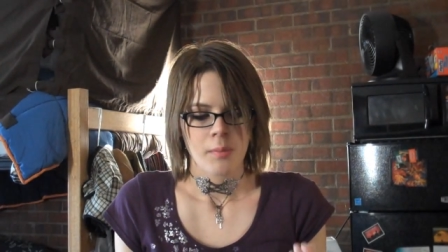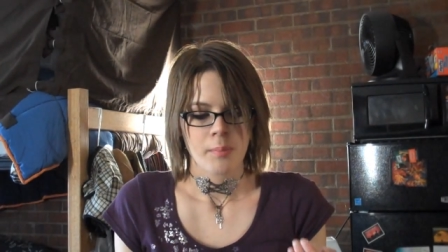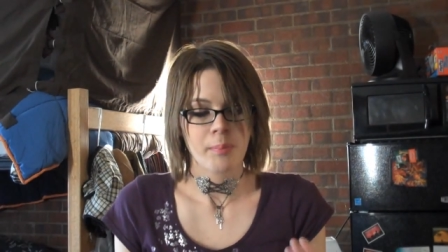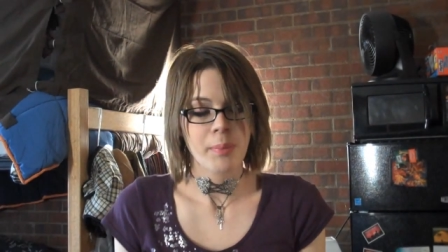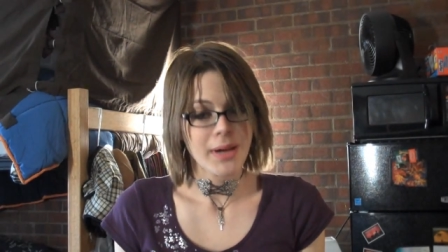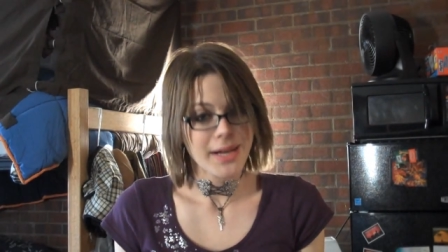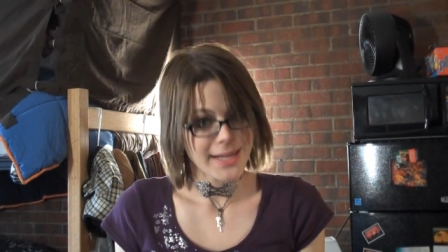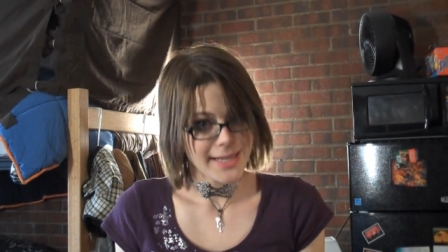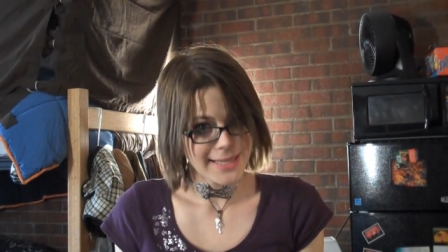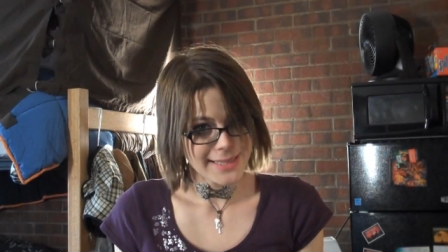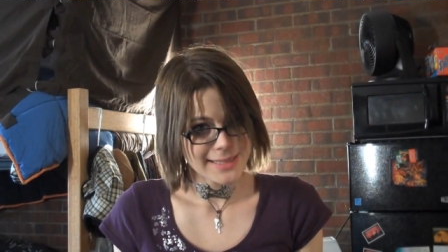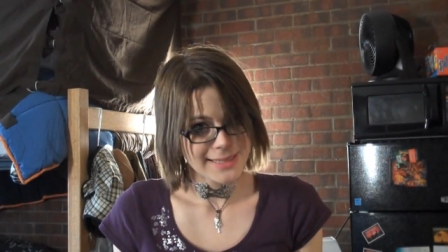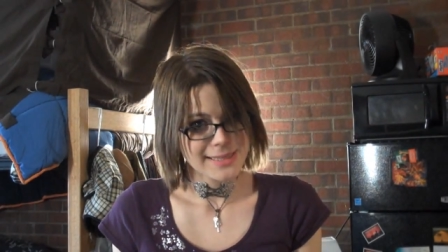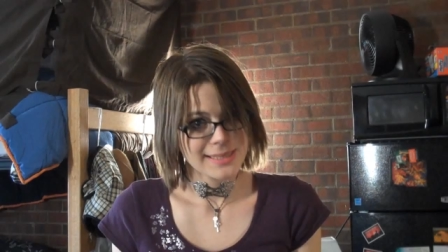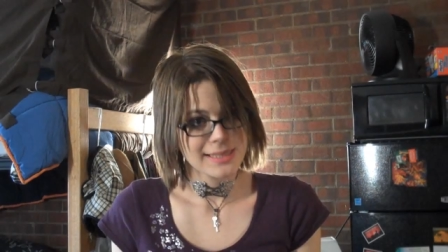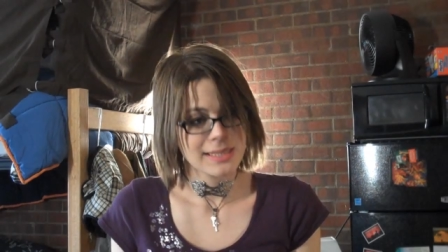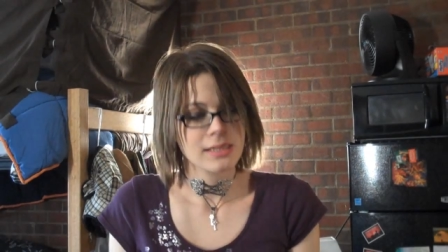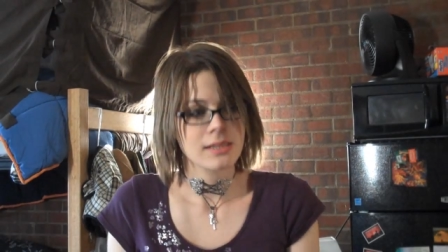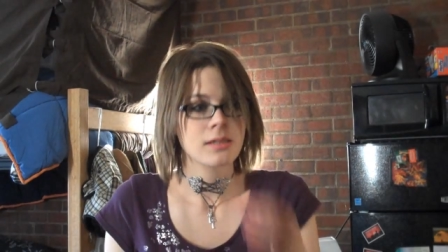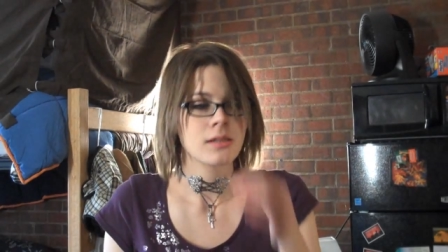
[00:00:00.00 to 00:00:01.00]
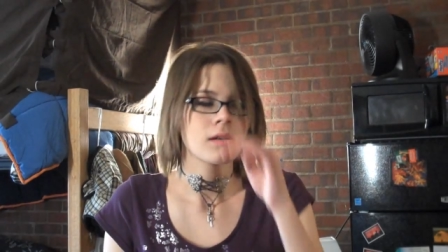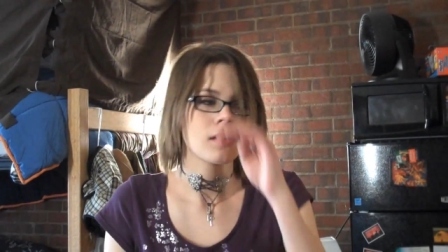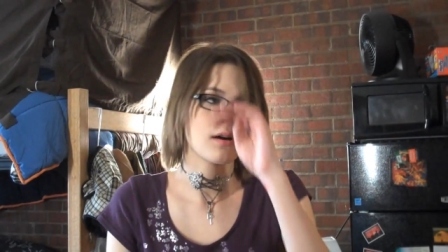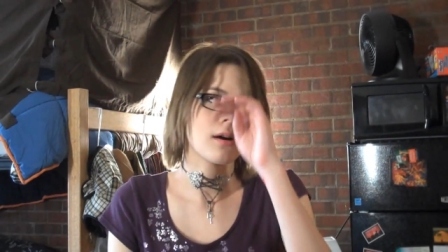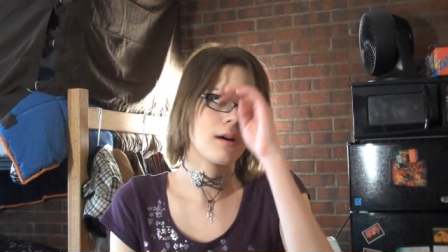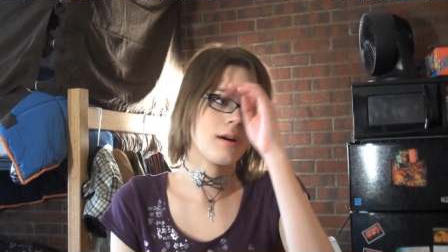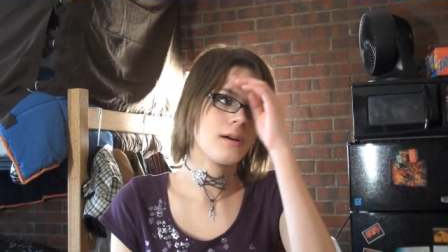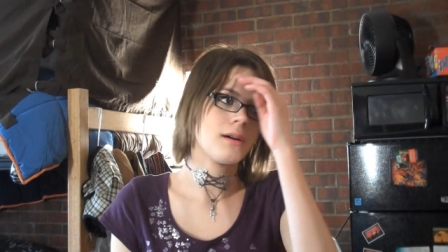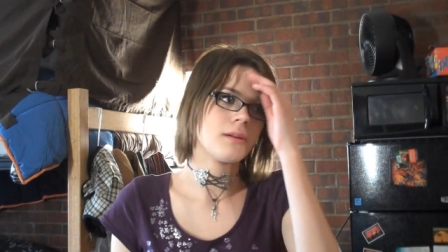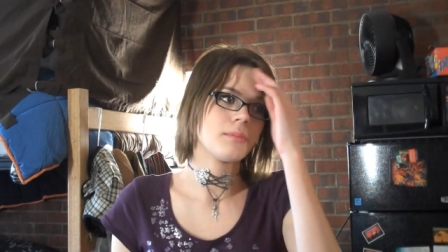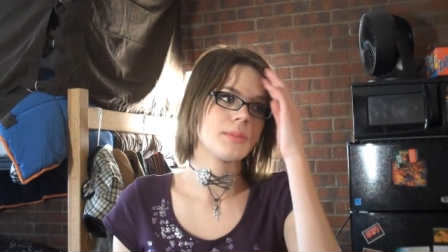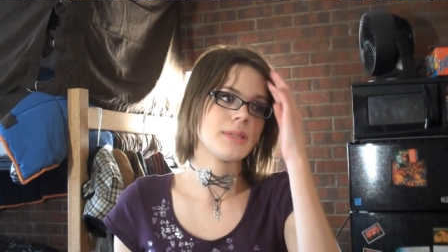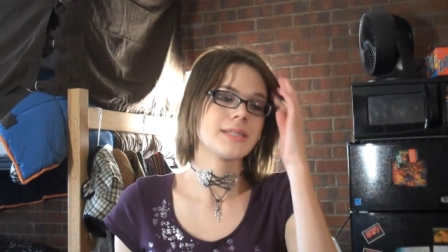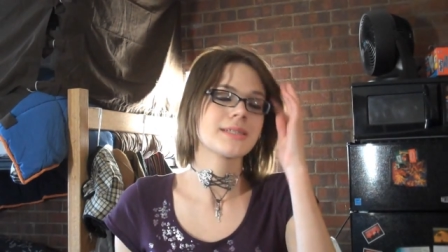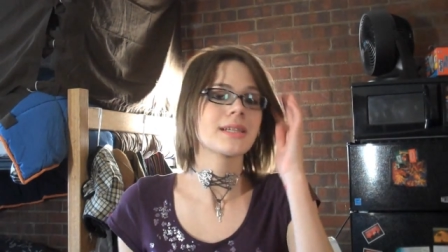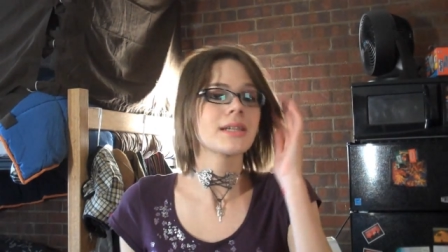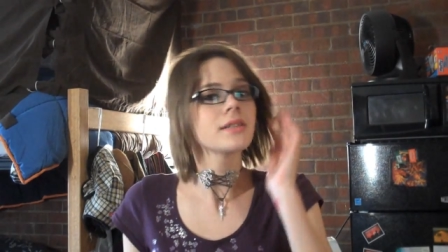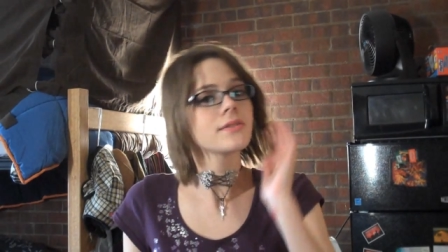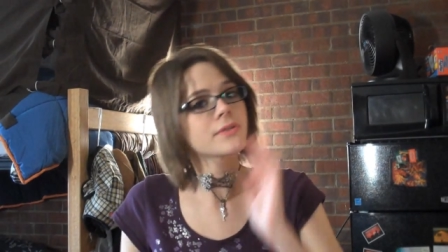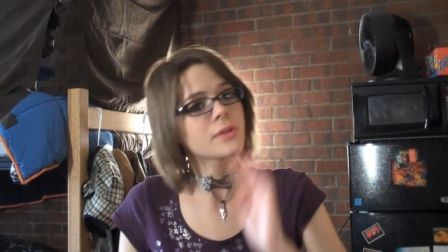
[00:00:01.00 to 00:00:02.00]
But, he's
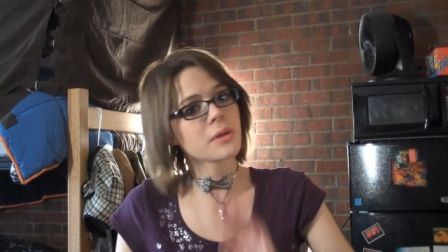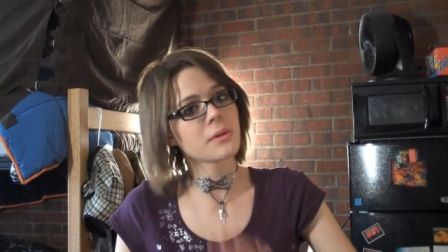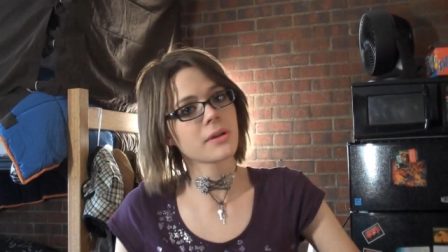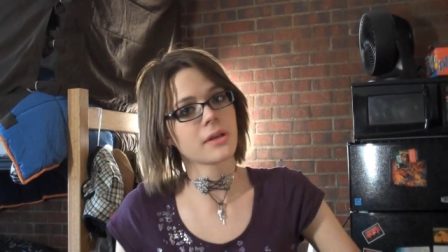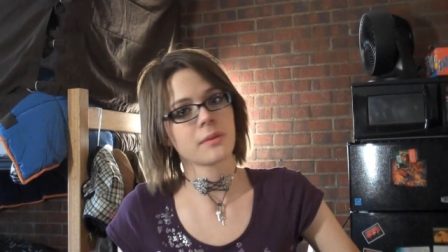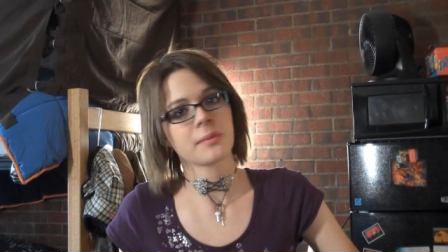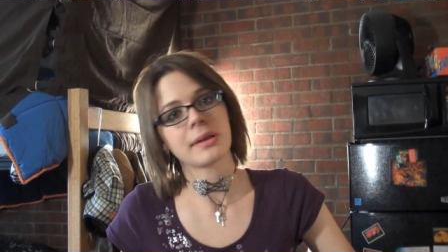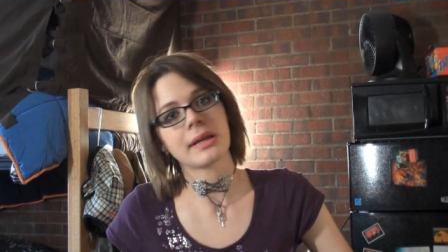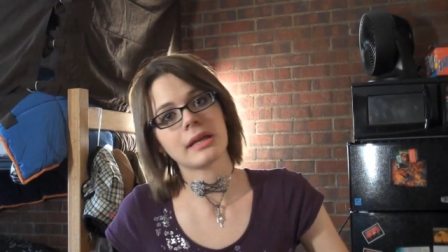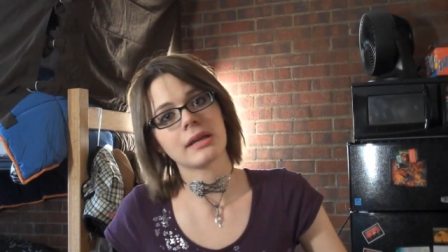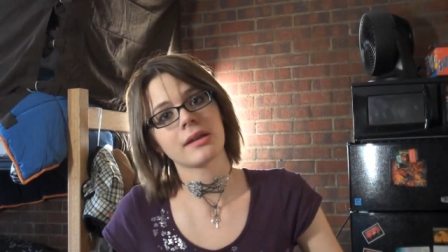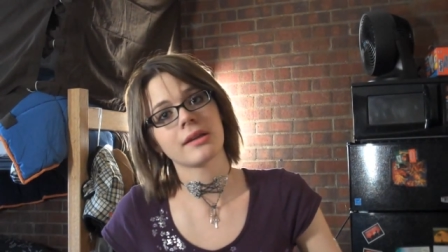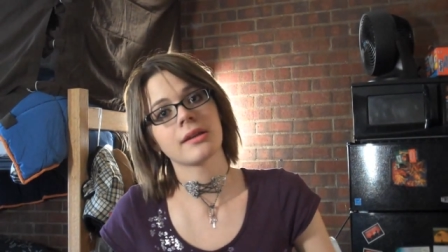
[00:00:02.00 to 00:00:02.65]
kind of grown on me.